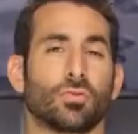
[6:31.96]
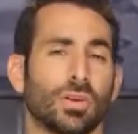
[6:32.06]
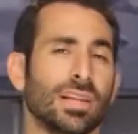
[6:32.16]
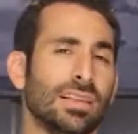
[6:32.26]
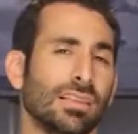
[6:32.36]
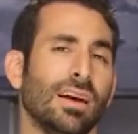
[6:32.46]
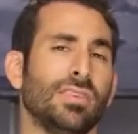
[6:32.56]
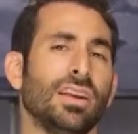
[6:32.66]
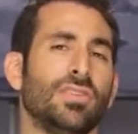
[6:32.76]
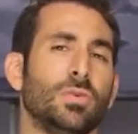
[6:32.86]
really love
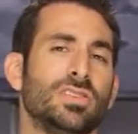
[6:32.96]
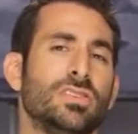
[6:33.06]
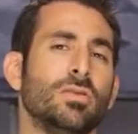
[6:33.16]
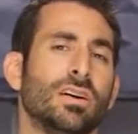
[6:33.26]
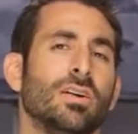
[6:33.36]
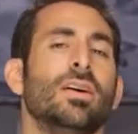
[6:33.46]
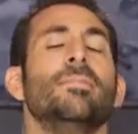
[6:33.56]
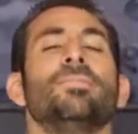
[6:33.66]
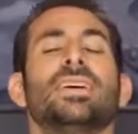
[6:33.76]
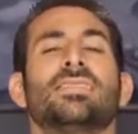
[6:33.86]
it if you would do though
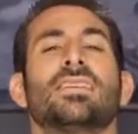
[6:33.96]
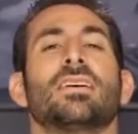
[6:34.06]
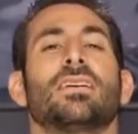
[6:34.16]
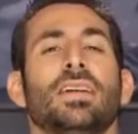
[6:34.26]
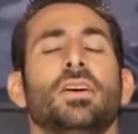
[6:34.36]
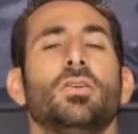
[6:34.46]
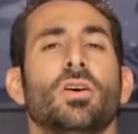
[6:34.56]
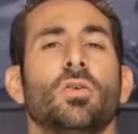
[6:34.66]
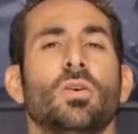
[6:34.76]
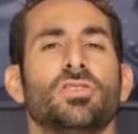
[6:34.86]
is click our
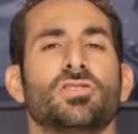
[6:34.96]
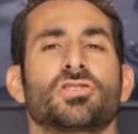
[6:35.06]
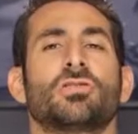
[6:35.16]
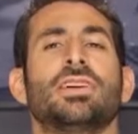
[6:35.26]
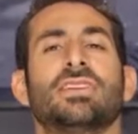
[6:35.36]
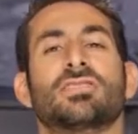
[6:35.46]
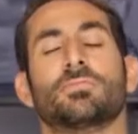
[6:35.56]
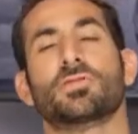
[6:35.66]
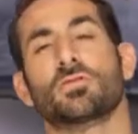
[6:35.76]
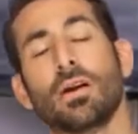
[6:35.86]
logo on your screen,
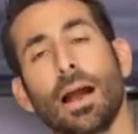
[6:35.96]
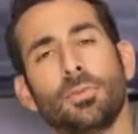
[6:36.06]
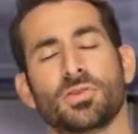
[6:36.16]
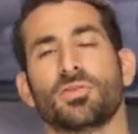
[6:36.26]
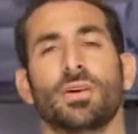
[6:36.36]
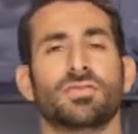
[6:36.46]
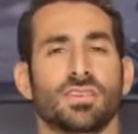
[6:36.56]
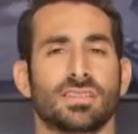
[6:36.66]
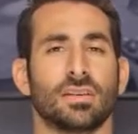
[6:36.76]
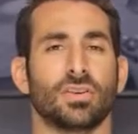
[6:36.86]
subscribe to us at
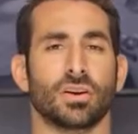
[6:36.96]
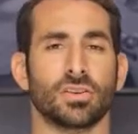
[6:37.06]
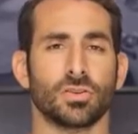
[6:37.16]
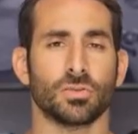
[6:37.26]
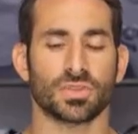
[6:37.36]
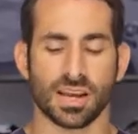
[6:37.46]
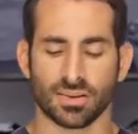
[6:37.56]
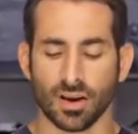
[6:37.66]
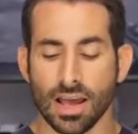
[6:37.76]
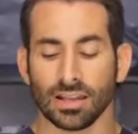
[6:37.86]
RevZilla TV, our YouTube
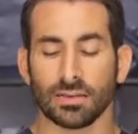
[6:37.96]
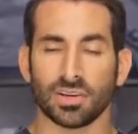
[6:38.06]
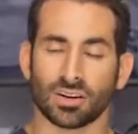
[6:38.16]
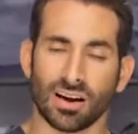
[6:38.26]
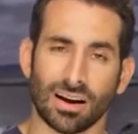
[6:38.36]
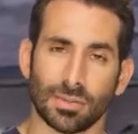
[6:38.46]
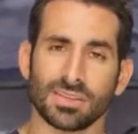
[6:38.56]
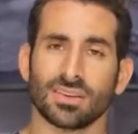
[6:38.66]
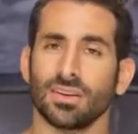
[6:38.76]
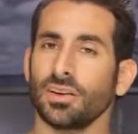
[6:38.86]
channel, leave me your
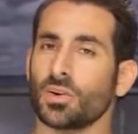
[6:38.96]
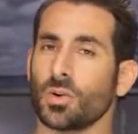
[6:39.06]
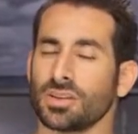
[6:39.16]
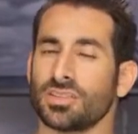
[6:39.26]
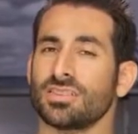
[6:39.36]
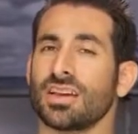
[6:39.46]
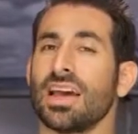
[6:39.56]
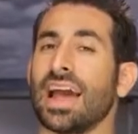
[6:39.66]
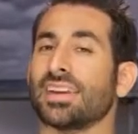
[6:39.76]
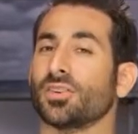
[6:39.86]
comments, your questions,
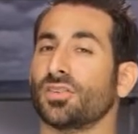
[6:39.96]
and your